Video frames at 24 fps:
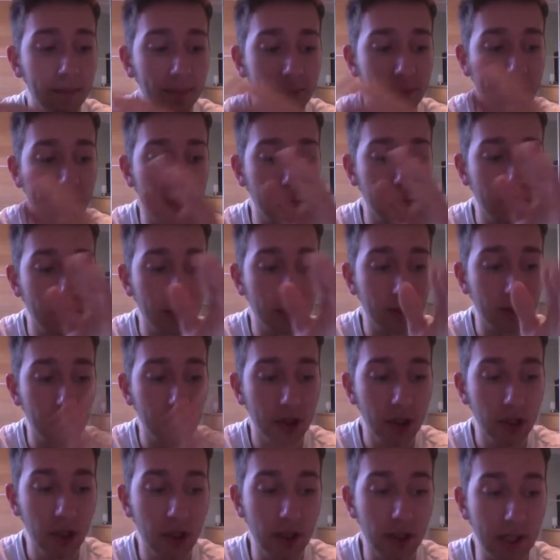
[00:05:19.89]
he was
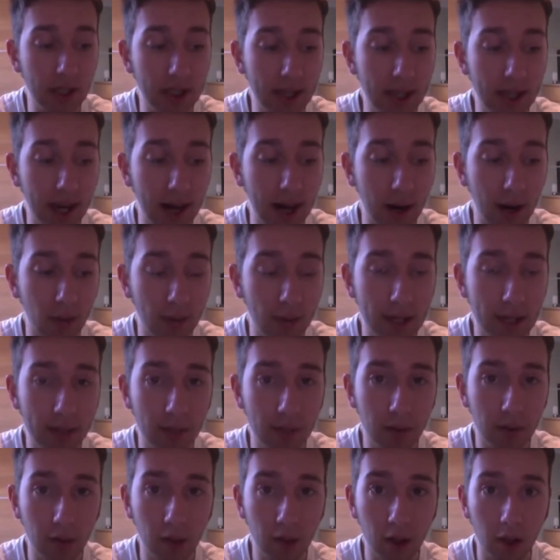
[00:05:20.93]
concerned how
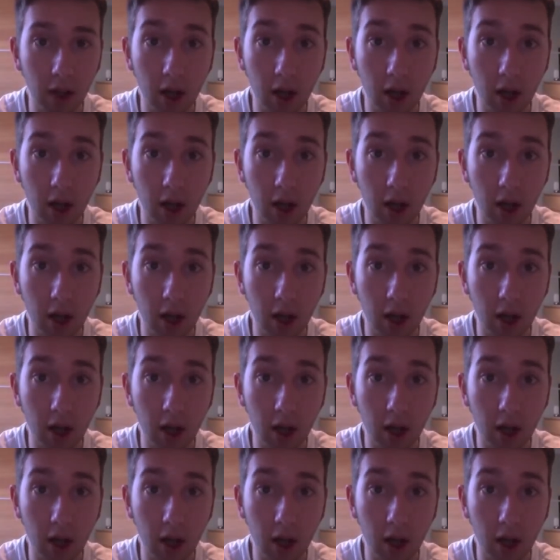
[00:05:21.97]
people